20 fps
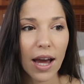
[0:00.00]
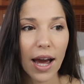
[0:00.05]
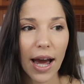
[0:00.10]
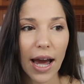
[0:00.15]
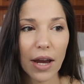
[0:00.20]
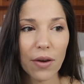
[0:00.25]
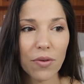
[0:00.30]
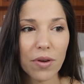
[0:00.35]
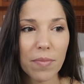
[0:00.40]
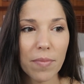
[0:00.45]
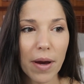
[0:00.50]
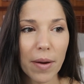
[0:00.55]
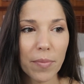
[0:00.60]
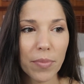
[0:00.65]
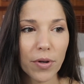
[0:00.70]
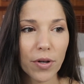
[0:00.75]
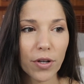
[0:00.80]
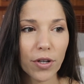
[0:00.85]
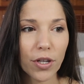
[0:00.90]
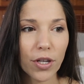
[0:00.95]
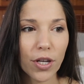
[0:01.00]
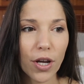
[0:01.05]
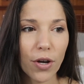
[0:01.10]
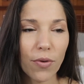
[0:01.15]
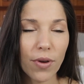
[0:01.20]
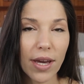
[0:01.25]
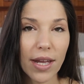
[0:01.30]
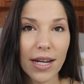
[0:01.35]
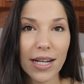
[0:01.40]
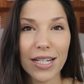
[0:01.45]
remember, you
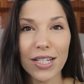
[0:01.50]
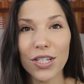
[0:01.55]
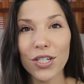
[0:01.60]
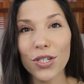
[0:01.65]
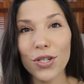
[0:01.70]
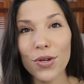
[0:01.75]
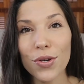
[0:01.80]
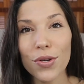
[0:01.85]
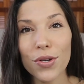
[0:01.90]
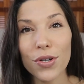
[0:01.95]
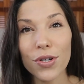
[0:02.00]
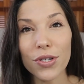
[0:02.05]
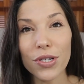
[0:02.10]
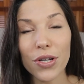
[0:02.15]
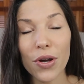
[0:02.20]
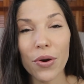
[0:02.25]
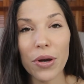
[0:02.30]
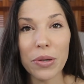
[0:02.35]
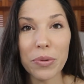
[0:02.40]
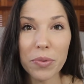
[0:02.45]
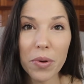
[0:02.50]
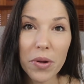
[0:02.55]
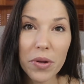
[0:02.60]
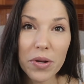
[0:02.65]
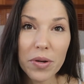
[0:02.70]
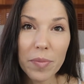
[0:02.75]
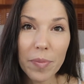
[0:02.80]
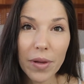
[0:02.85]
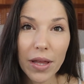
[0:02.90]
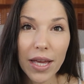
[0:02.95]
know, getting scooters, going
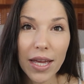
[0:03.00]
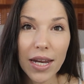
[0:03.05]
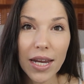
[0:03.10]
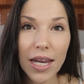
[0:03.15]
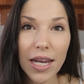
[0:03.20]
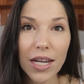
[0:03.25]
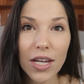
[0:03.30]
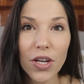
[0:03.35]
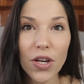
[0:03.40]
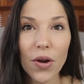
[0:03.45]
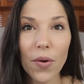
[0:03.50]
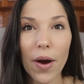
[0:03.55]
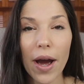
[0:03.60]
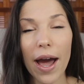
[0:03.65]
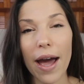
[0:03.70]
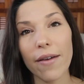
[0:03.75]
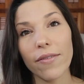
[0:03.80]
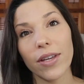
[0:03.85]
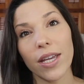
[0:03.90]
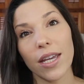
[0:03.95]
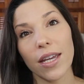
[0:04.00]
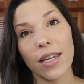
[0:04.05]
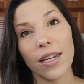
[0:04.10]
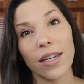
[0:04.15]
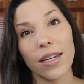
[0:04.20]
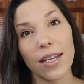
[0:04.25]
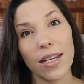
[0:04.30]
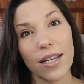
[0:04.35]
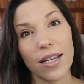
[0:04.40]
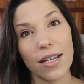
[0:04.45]
rollerblading, you know,
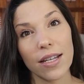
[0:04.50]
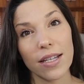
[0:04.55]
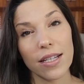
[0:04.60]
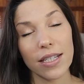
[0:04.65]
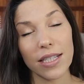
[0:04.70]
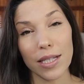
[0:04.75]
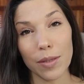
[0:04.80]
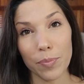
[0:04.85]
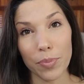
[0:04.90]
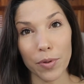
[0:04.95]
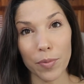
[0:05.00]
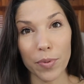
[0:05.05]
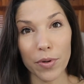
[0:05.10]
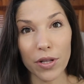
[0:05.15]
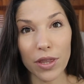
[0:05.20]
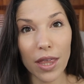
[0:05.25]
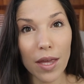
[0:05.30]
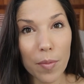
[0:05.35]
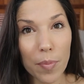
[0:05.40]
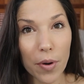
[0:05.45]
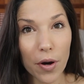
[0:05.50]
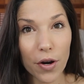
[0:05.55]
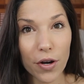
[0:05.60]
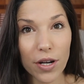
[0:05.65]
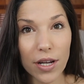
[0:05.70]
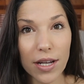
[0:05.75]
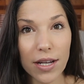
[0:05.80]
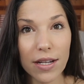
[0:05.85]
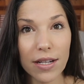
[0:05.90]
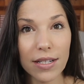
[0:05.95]
having simple birthday
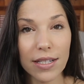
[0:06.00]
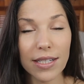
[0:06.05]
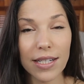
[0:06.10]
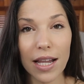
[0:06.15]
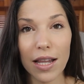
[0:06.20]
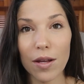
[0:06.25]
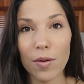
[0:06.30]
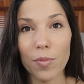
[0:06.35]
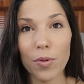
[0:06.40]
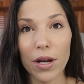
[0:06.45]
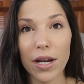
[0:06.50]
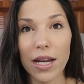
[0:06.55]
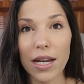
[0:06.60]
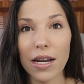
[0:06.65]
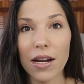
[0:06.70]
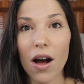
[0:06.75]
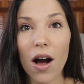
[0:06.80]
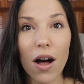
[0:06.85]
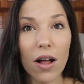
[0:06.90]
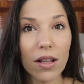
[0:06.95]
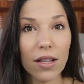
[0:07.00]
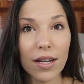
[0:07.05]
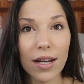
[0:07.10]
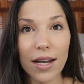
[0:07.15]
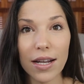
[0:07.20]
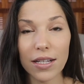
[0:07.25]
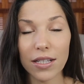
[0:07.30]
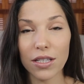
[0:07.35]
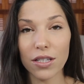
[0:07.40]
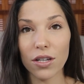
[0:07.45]
parties, celebrating
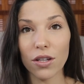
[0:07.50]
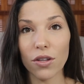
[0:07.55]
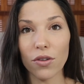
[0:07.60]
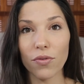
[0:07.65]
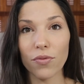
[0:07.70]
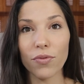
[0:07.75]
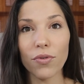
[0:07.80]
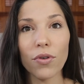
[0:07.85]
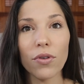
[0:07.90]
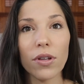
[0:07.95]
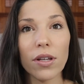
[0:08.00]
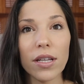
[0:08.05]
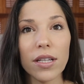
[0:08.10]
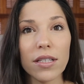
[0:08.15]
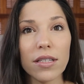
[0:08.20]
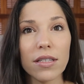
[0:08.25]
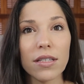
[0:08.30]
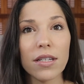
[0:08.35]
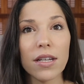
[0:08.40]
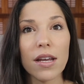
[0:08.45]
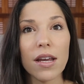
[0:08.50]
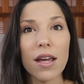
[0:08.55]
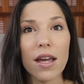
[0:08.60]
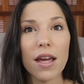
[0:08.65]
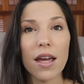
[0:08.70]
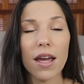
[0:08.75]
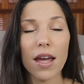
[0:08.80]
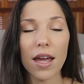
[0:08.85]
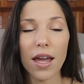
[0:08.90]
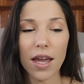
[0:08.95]
holidays to the fullest.
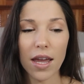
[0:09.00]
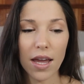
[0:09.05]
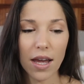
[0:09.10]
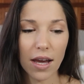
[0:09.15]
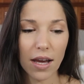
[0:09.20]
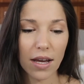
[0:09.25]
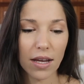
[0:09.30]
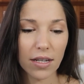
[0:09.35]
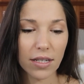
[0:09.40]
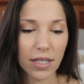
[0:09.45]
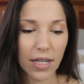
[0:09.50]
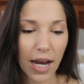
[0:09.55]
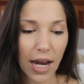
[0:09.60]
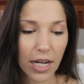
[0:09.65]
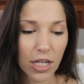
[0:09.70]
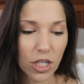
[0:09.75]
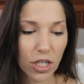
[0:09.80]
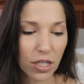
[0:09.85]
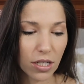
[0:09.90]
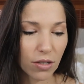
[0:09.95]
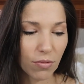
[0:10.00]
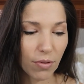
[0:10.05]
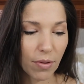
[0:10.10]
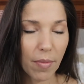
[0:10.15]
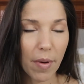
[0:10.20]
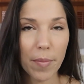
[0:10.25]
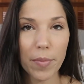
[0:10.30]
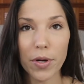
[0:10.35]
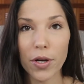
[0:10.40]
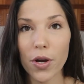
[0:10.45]
And I just
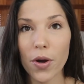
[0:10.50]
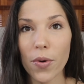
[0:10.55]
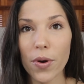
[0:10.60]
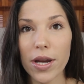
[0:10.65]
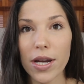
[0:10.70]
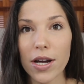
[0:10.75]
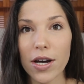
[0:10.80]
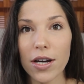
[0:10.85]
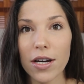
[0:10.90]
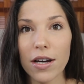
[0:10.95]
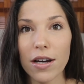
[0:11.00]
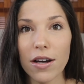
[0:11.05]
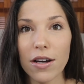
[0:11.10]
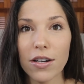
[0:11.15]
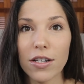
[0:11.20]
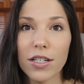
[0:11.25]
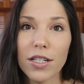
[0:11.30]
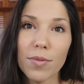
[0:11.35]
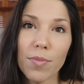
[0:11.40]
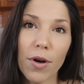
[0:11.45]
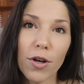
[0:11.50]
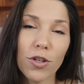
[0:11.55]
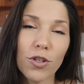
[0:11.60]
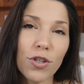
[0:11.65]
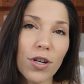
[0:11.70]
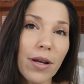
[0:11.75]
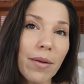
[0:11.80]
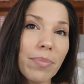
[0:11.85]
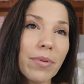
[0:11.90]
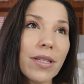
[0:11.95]
remember going on small
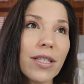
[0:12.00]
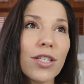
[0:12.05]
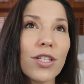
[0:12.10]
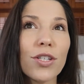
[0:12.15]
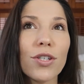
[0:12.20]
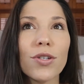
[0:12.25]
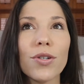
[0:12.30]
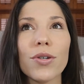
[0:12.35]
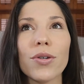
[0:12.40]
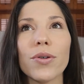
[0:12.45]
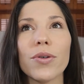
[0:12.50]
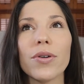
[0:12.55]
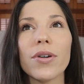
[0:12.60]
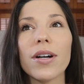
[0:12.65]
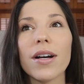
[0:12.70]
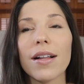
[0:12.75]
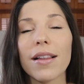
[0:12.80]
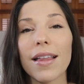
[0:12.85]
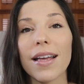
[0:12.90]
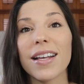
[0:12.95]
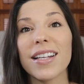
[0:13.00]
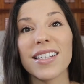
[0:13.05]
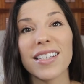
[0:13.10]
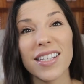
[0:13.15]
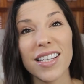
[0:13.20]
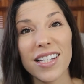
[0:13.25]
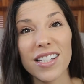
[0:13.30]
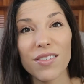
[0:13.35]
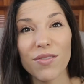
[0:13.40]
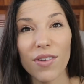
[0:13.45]
trips to like
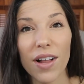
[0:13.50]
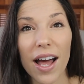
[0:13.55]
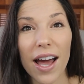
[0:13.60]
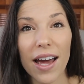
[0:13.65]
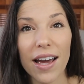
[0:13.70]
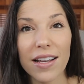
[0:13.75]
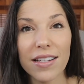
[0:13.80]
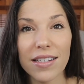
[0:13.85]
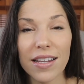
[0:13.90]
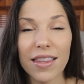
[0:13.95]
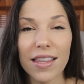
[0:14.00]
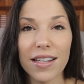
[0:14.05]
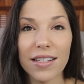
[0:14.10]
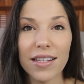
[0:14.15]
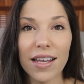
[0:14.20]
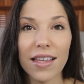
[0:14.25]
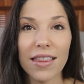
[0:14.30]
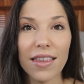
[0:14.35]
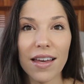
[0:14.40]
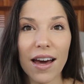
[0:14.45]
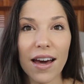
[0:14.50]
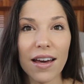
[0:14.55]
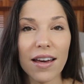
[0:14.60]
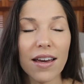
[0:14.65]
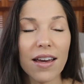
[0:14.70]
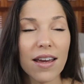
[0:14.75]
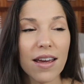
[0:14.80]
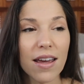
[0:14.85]
Six Flags and things like that.